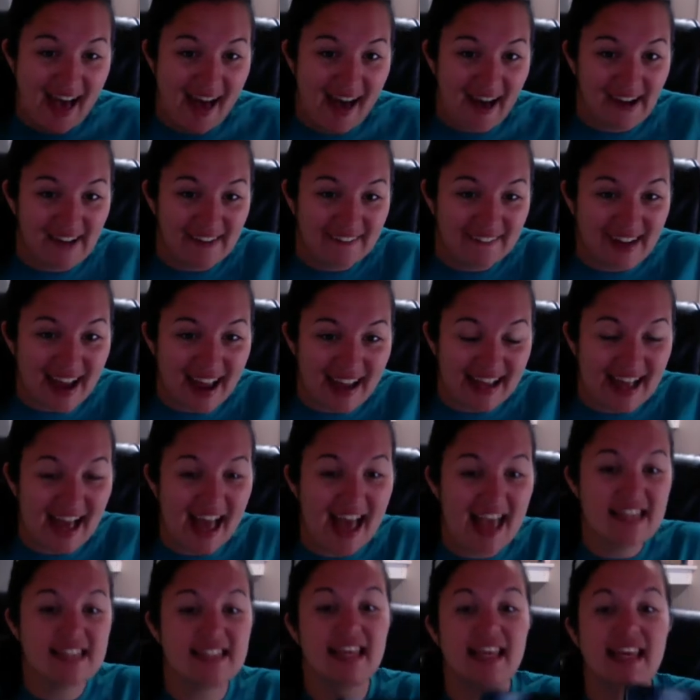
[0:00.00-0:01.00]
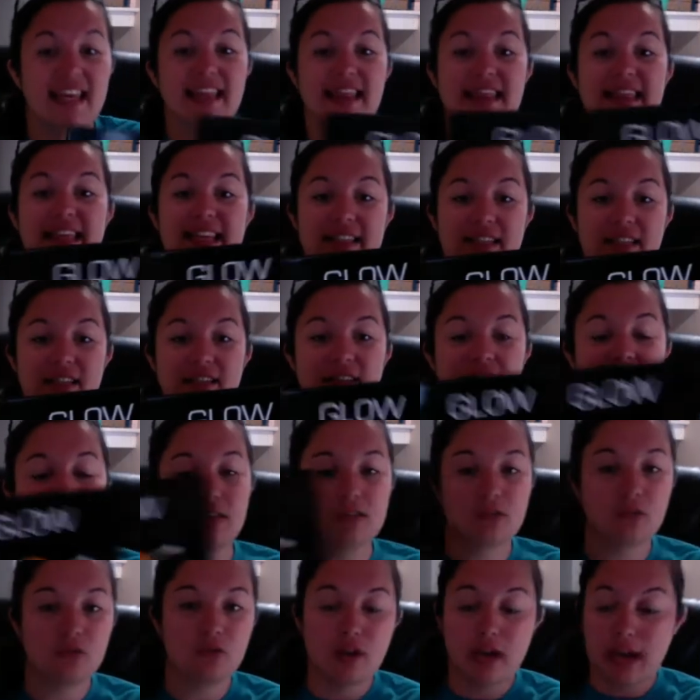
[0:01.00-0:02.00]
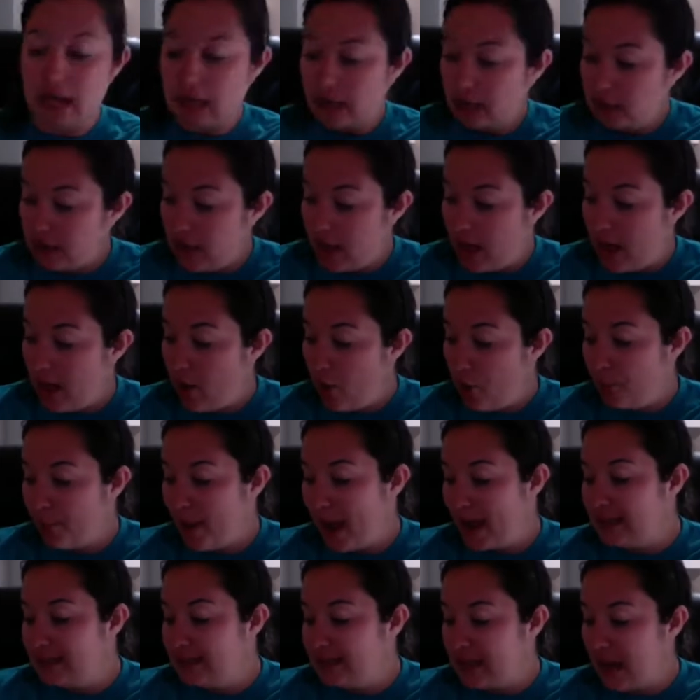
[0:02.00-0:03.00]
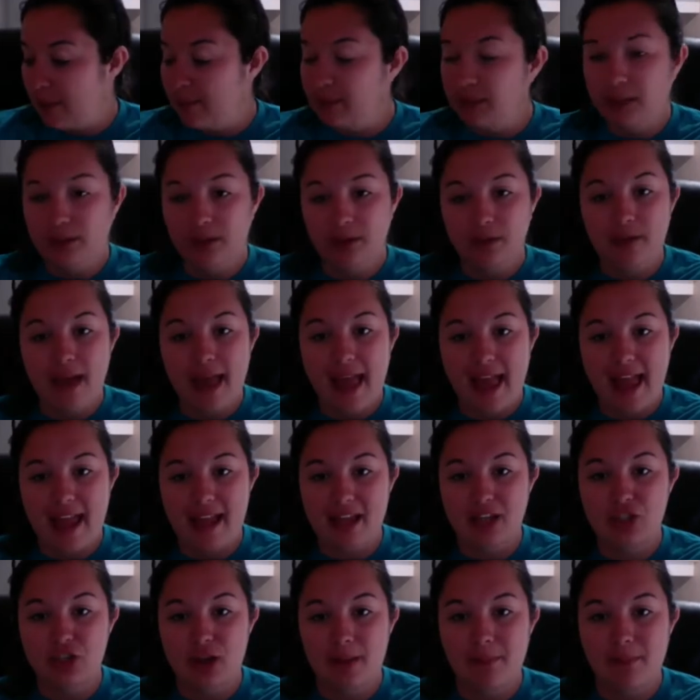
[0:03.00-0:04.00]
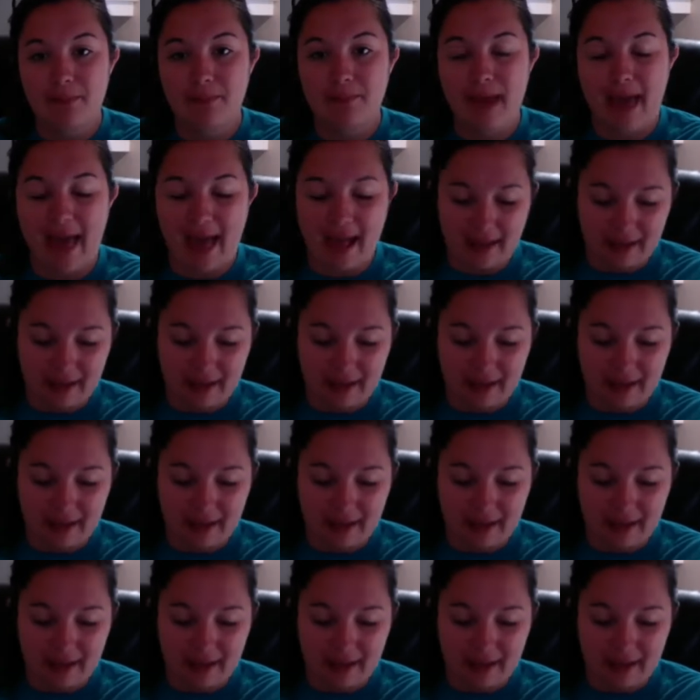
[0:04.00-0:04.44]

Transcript: All right, guys. This is the story Glow by W.H. Beck.